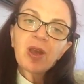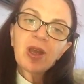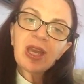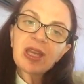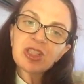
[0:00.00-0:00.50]

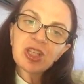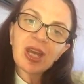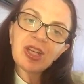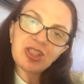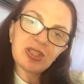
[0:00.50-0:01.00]
It
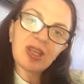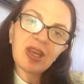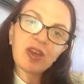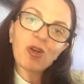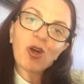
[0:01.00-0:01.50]
changes
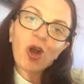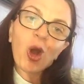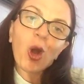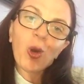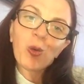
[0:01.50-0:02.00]
your
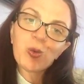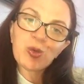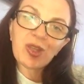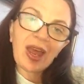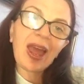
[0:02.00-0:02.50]
whole
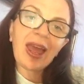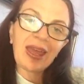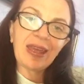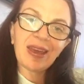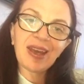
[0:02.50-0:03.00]

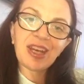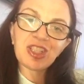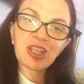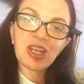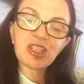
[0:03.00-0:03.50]
day, and it
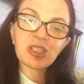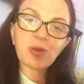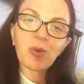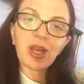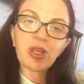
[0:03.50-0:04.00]
changes the
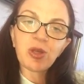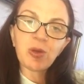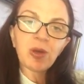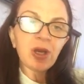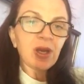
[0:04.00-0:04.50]
way
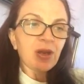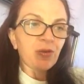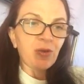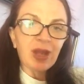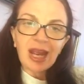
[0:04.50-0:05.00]
you
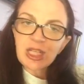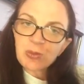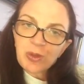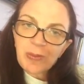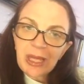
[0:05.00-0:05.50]
react
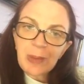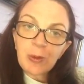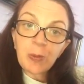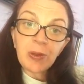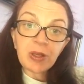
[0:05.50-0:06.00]
with
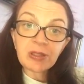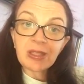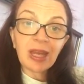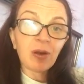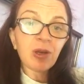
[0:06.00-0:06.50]
people, because
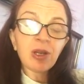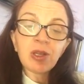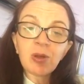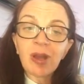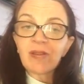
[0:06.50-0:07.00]
now
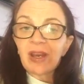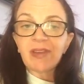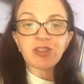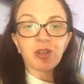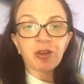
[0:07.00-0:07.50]
you haven't
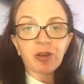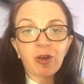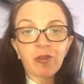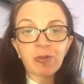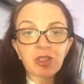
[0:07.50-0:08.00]
left John at the
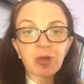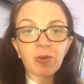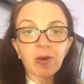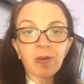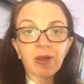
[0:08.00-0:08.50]
coffee machine
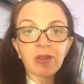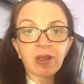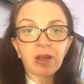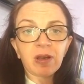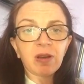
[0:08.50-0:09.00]
walking away
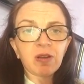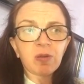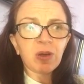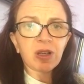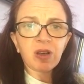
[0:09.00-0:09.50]
thinking, oh
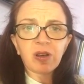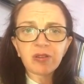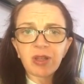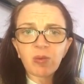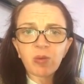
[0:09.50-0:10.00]
my God,
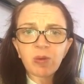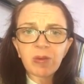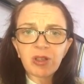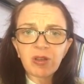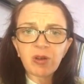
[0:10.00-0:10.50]
that
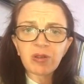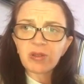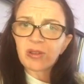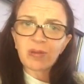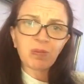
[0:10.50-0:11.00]
woman or
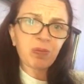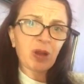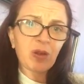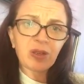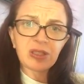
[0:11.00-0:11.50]
that
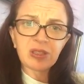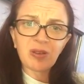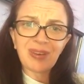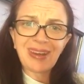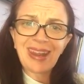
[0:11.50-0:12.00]
bloke is so
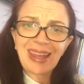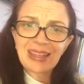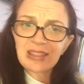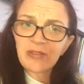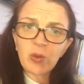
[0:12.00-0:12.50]

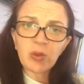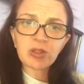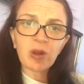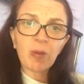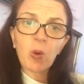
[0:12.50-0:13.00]
negative all the
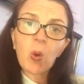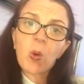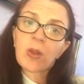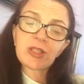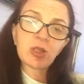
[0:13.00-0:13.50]
time.
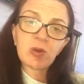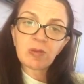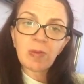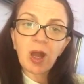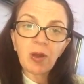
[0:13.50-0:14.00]
All they do is
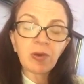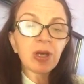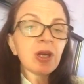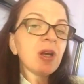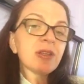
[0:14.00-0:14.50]
moan.
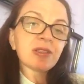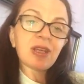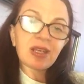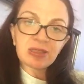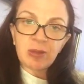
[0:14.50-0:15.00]
So
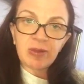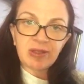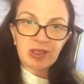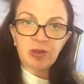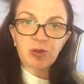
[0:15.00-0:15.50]
next time they
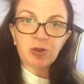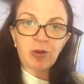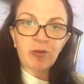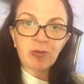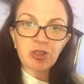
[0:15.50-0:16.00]
see you at the
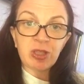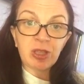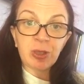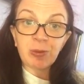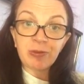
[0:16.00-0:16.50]
coffee machine, they're
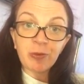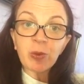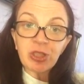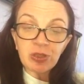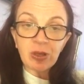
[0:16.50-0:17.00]
going to
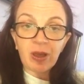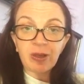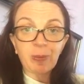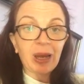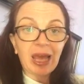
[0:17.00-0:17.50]
avoid you like
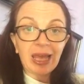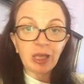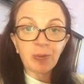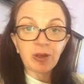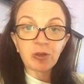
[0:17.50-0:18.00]
the
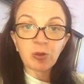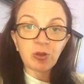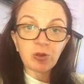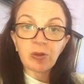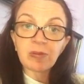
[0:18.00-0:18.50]
plague, because all you
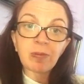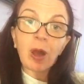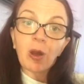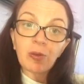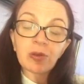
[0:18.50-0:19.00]
do is
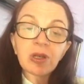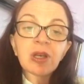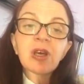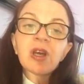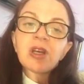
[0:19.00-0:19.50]
moan.
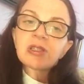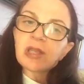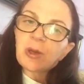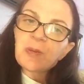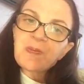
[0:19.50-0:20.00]

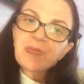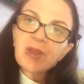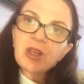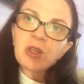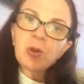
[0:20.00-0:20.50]
So
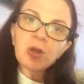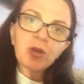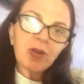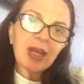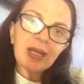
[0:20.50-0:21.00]
you are
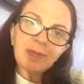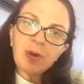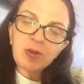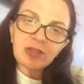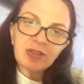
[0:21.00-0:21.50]
creating
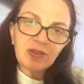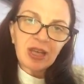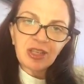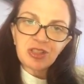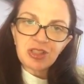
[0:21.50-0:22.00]
positive
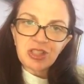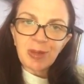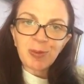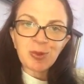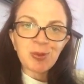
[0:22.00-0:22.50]

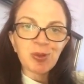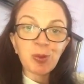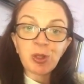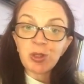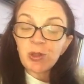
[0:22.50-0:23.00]
relationships, which means
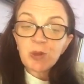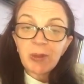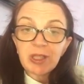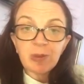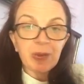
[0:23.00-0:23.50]
when you do
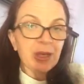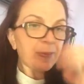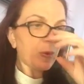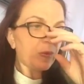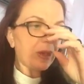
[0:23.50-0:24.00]
speak to
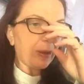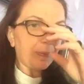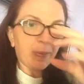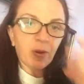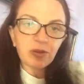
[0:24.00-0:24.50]
people, they're
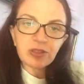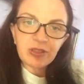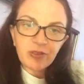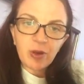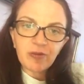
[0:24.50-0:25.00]

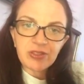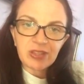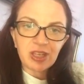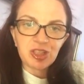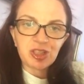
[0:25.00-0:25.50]
positive
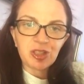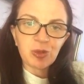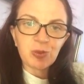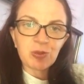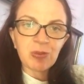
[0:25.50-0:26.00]

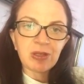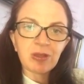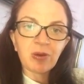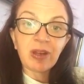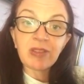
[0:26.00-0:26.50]
conversations, which means
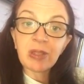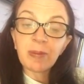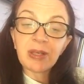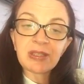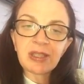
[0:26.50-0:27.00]
that if
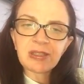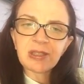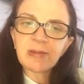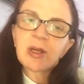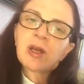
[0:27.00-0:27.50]
somebody says to
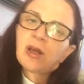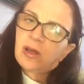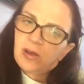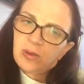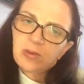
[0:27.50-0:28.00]
them,
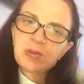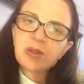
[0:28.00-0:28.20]
oh,